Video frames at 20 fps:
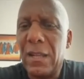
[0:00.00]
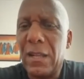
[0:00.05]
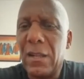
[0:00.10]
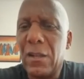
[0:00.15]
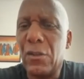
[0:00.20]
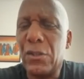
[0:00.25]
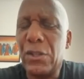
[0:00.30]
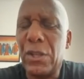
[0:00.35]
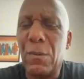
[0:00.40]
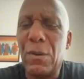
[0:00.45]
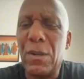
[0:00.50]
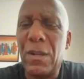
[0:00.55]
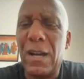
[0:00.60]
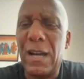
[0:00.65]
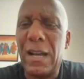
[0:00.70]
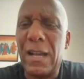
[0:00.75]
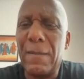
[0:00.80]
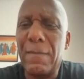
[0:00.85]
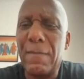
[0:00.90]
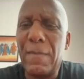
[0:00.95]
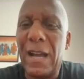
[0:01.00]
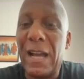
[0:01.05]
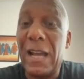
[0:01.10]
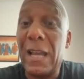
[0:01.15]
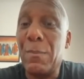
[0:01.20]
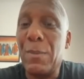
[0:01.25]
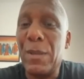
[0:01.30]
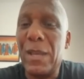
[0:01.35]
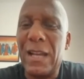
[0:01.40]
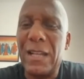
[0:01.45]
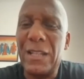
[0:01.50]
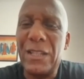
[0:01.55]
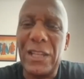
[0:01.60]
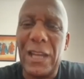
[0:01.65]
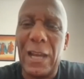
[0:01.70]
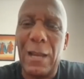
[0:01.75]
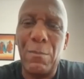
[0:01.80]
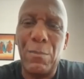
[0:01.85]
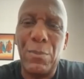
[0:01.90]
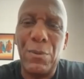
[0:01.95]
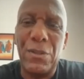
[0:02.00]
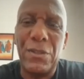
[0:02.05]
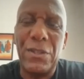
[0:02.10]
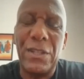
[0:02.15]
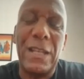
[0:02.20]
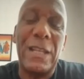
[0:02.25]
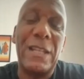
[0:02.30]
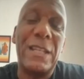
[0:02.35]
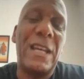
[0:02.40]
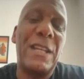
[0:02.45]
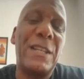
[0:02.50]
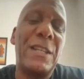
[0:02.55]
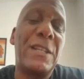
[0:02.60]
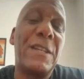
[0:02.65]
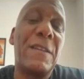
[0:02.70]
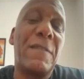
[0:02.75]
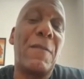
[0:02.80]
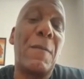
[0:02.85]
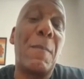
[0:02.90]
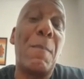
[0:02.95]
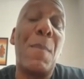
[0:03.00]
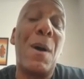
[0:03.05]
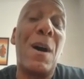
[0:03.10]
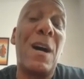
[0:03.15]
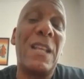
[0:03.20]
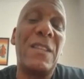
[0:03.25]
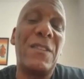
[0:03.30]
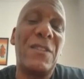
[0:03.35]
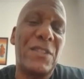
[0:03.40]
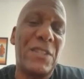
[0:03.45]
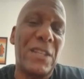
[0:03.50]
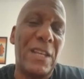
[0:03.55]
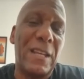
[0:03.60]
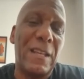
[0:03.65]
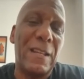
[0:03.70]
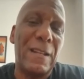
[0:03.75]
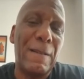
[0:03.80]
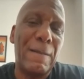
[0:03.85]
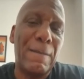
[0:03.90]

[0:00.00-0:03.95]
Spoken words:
because they were like ABA champions and that they had a different mindset